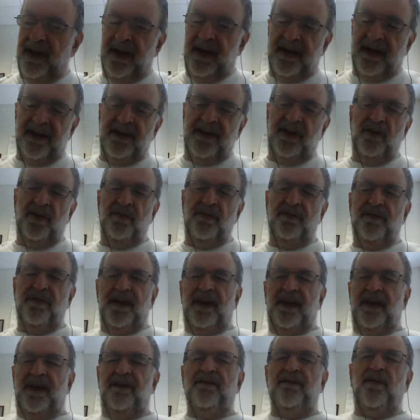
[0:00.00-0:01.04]

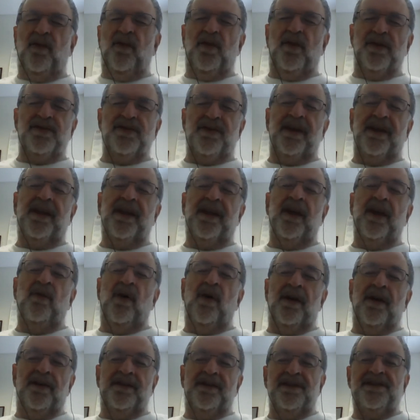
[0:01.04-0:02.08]
UV for drinking
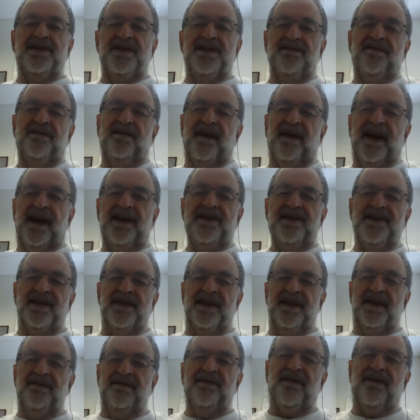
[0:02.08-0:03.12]
water
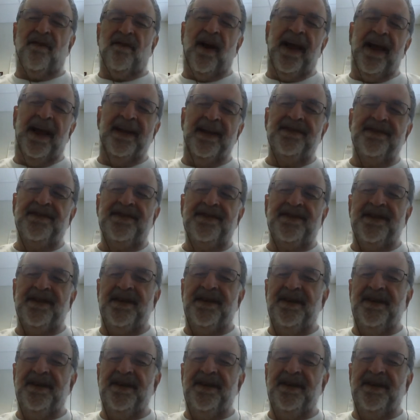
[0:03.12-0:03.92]
disinfection in France,